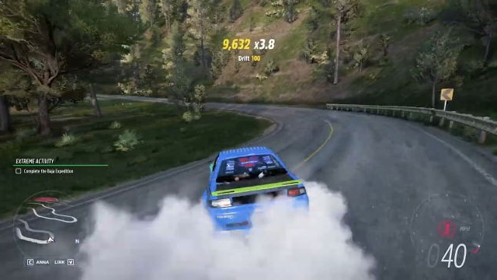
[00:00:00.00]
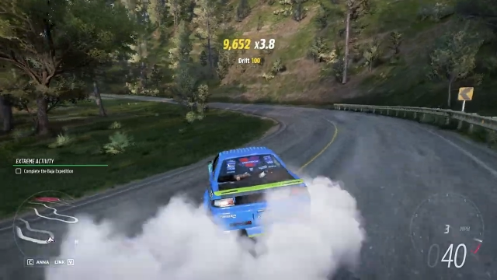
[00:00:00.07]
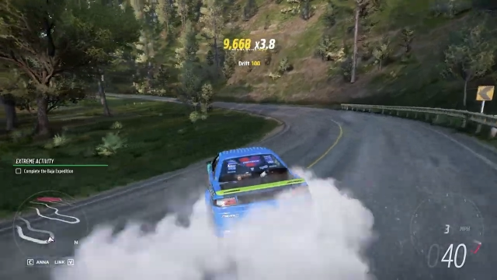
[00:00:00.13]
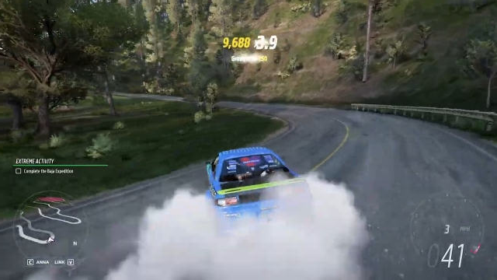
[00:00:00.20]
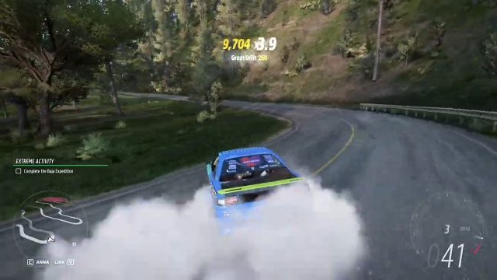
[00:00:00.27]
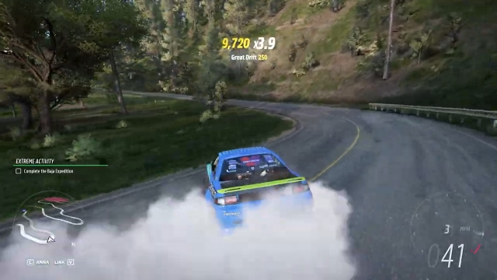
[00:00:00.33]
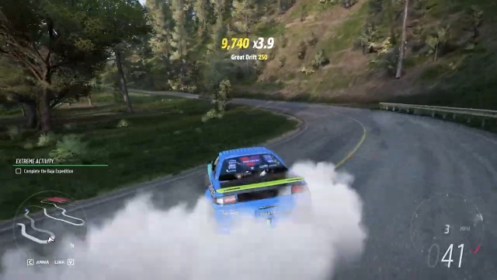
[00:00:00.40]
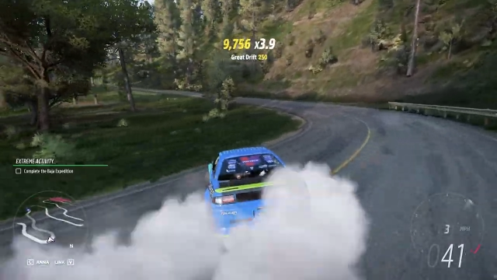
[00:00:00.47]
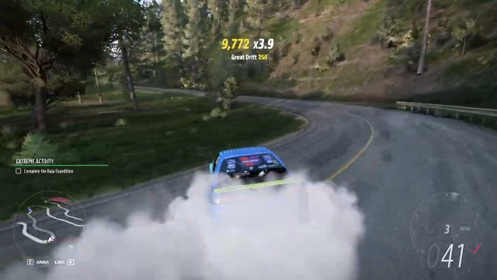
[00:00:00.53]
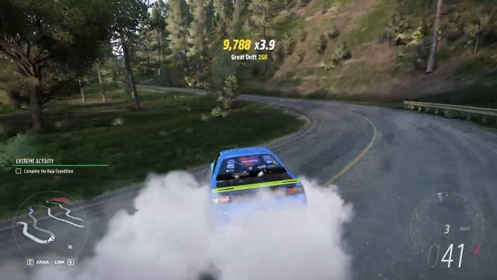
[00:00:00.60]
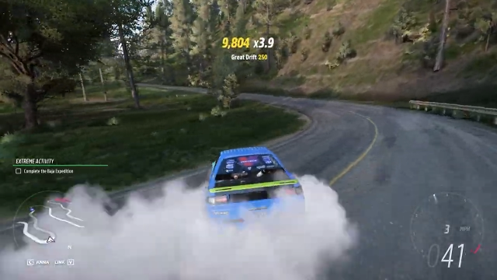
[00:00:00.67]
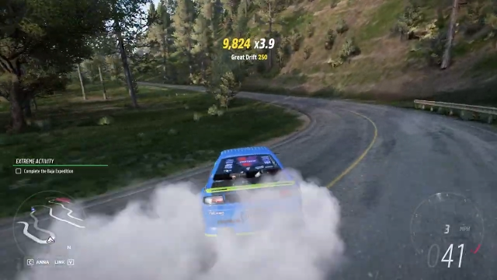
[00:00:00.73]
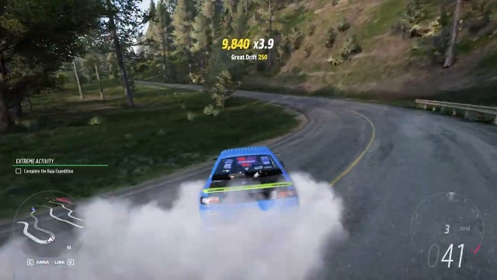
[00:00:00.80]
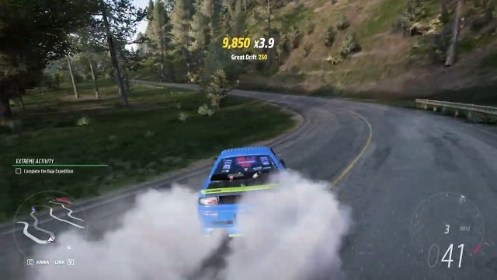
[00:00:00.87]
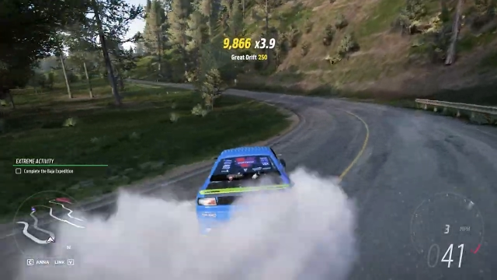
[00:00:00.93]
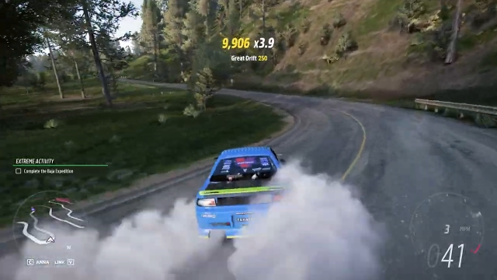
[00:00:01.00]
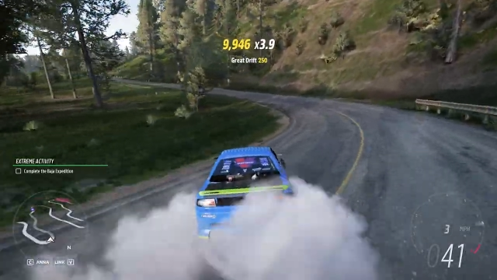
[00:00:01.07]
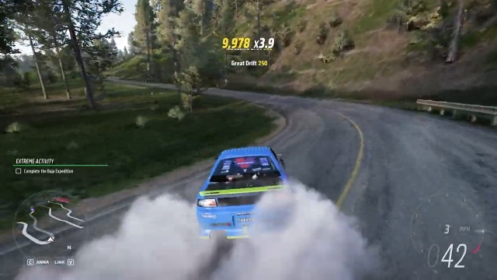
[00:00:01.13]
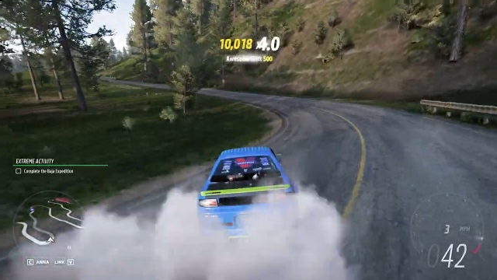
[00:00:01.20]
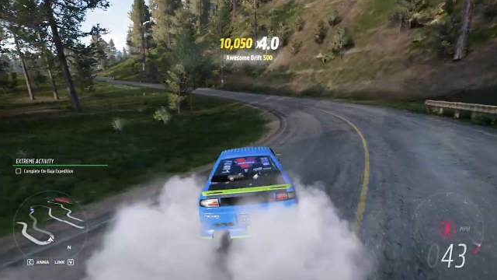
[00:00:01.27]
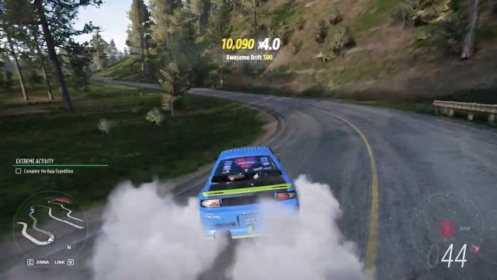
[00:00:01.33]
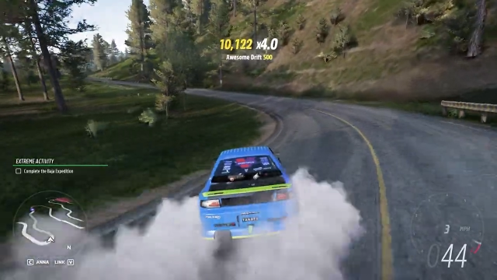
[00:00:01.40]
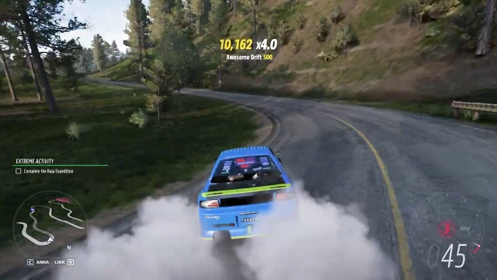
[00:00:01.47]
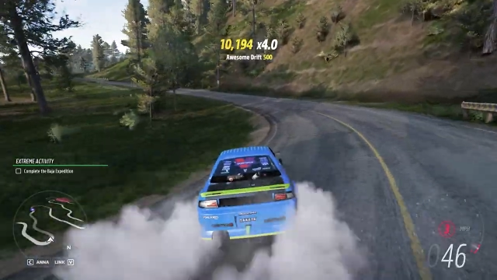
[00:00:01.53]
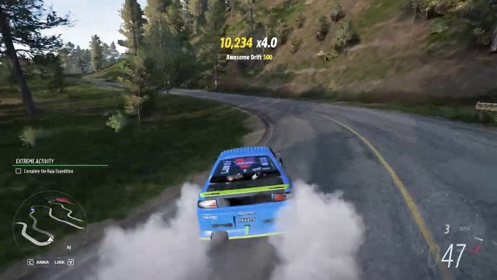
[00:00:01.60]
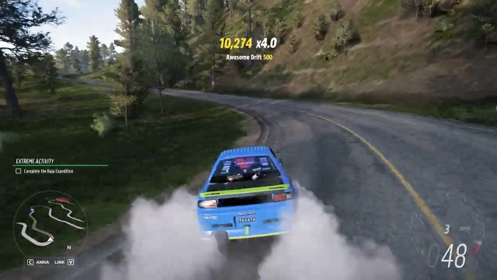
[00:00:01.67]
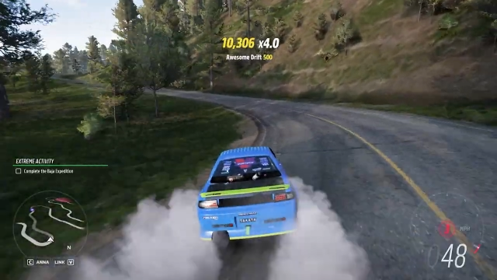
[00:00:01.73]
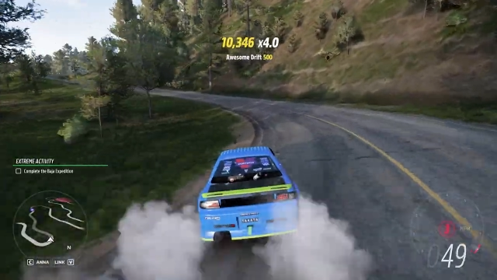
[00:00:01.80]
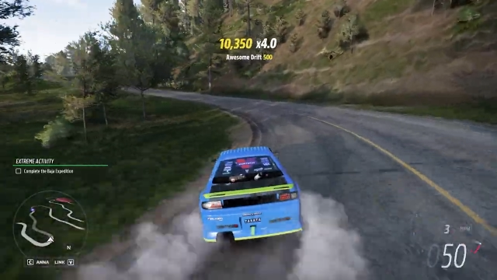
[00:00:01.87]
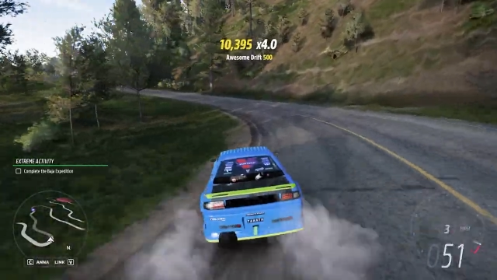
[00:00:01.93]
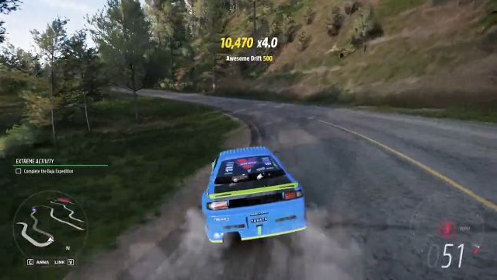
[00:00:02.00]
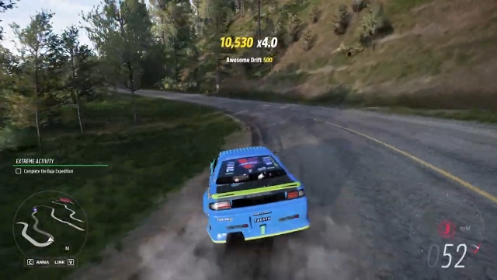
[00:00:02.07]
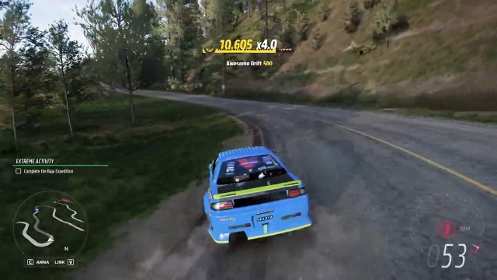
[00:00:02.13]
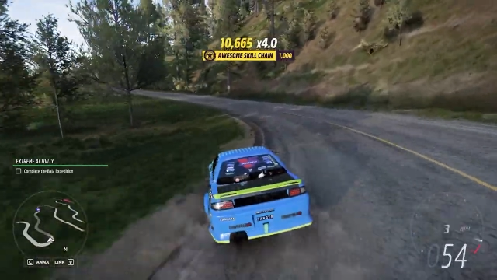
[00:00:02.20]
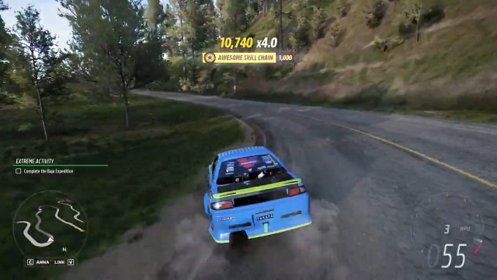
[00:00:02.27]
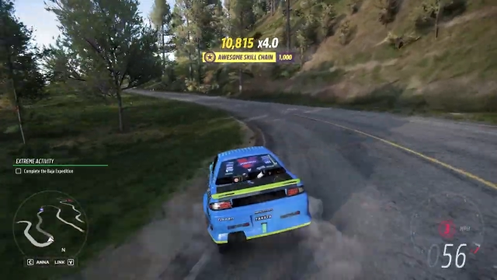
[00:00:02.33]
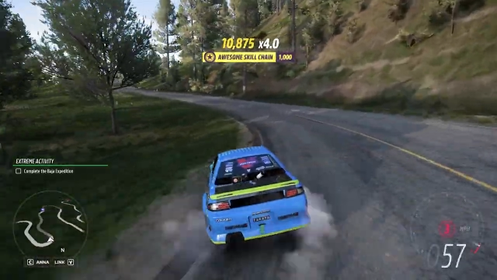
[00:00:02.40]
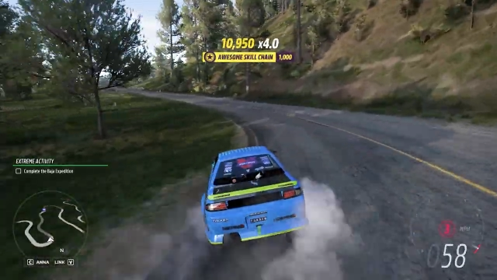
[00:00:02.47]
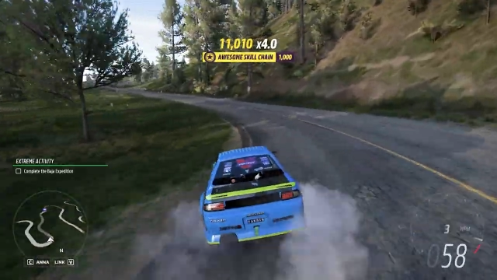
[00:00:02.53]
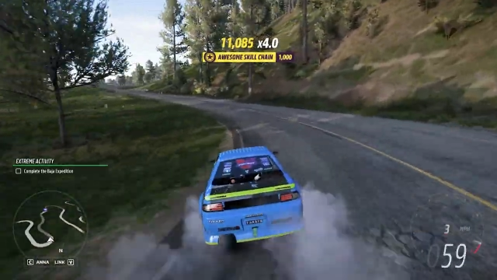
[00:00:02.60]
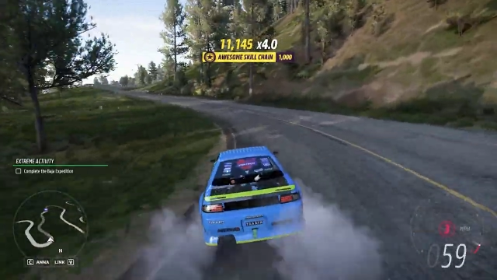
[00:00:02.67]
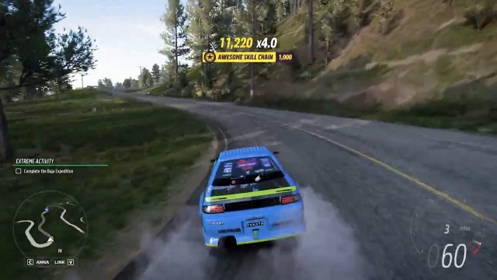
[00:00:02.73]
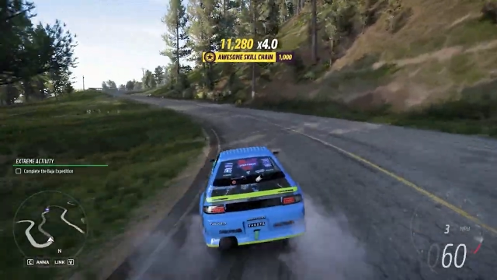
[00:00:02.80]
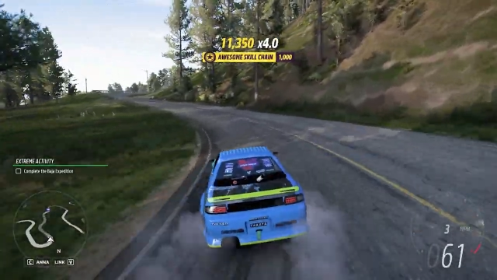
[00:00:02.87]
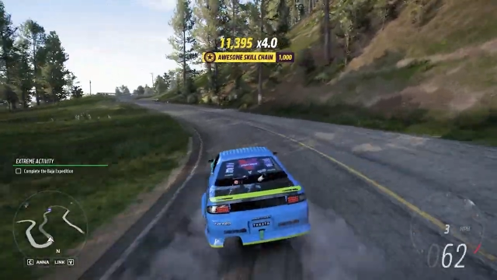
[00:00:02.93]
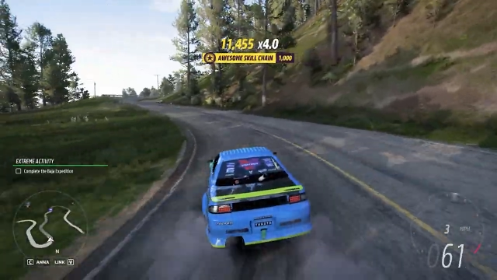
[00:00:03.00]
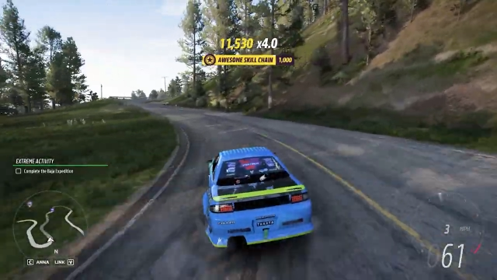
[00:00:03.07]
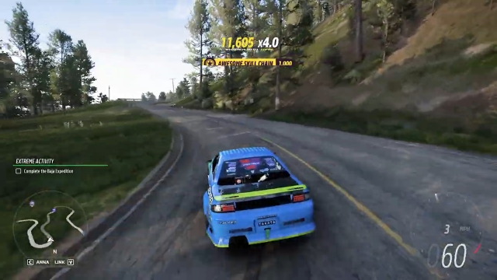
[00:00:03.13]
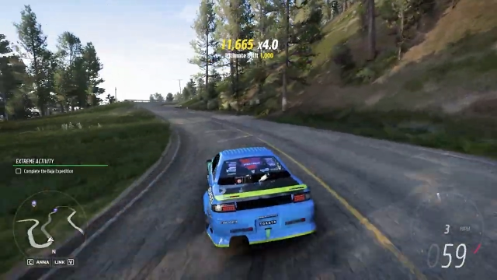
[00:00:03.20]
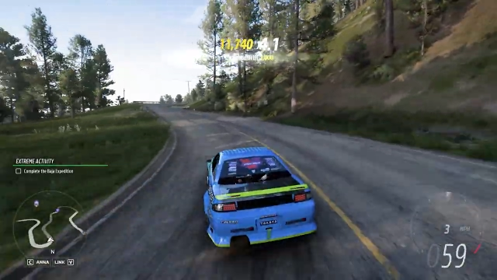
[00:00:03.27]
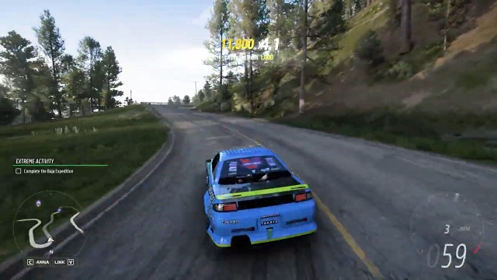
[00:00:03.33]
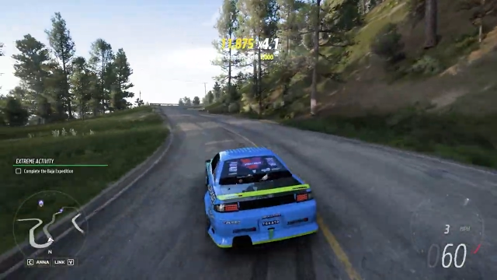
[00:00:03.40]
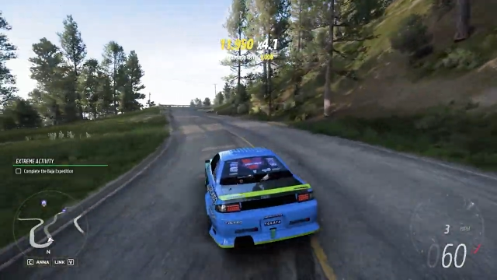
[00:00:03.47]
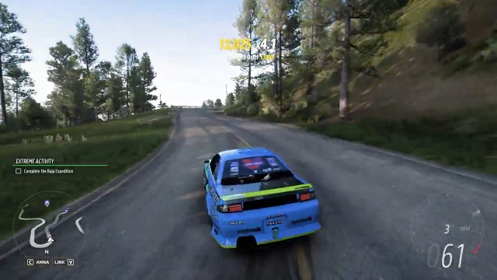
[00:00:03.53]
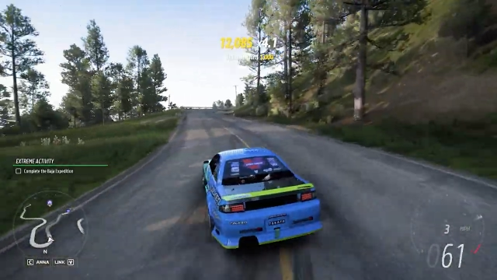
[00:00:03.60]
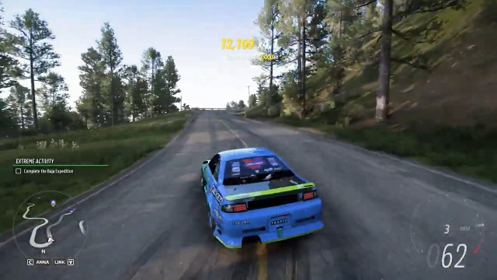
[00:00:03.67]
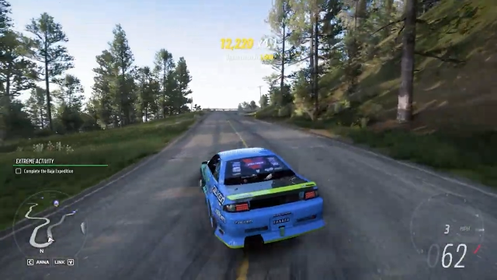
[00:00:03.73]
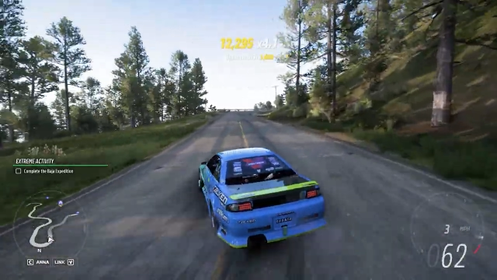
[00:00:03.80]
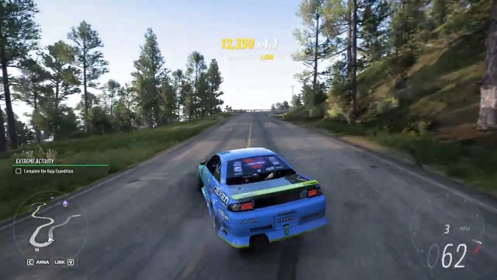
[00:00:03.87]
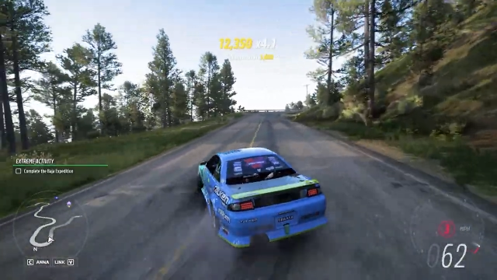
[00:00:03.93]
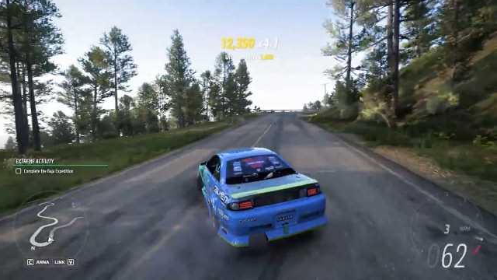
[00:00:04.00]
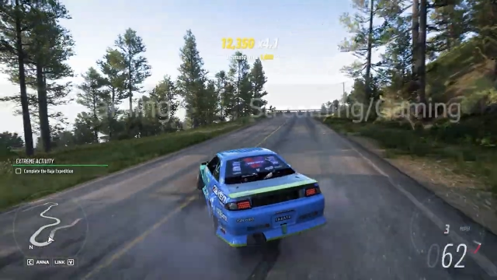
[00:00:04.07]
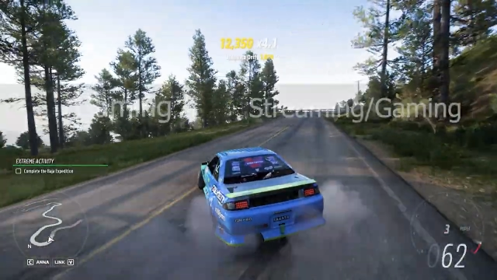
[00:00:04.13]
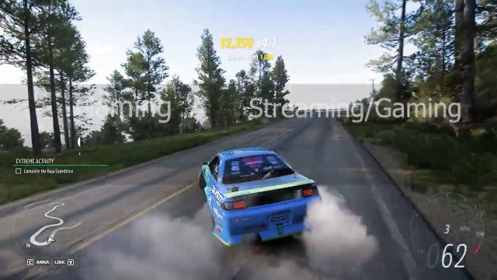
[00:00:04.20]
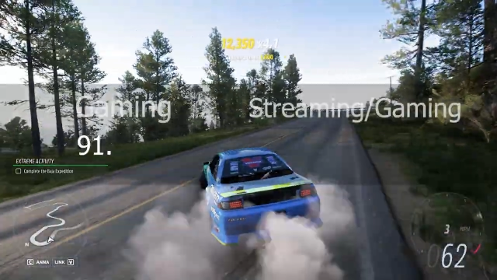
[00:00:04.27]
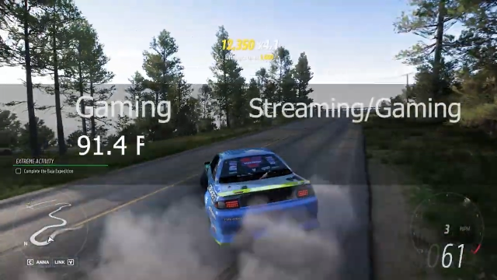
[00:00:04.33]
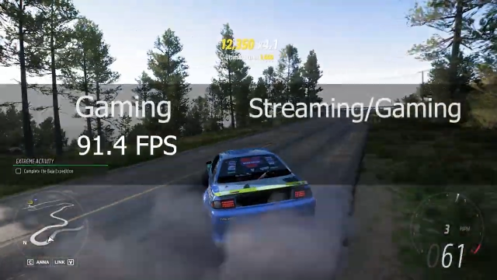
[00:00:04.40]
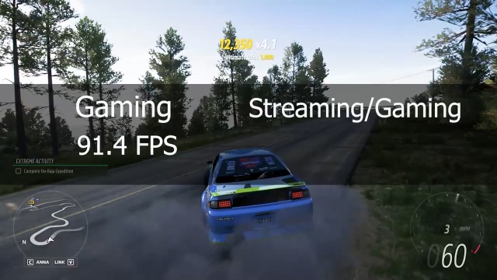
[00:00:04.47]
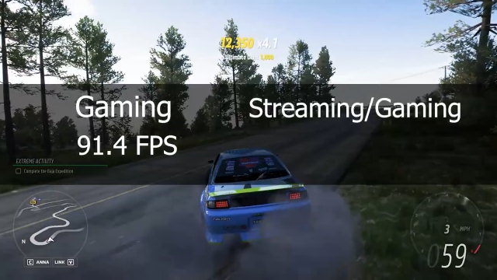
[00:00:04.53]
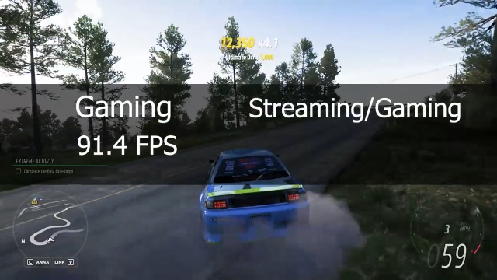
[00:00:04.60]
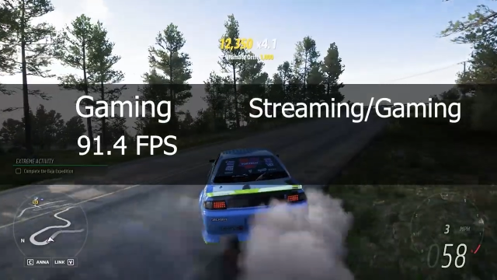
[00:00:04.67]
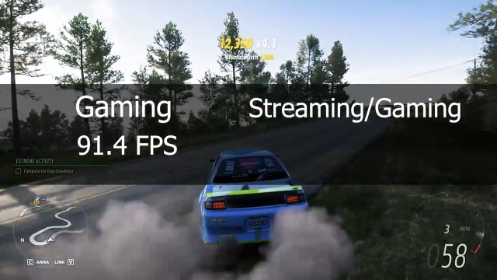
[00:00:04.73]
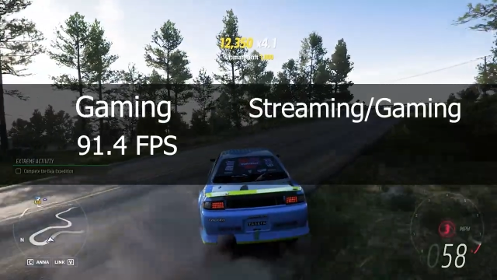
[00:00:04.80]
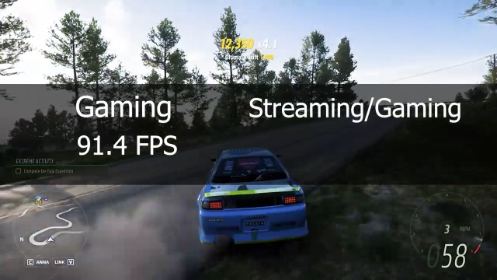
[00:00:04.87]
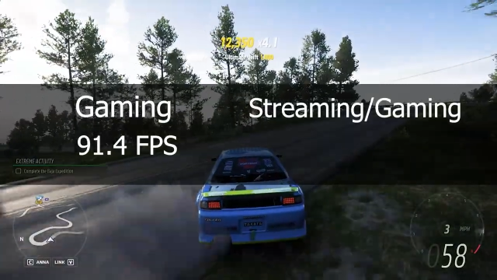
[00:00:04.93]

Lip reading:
No face is visible, so there are no lips to read.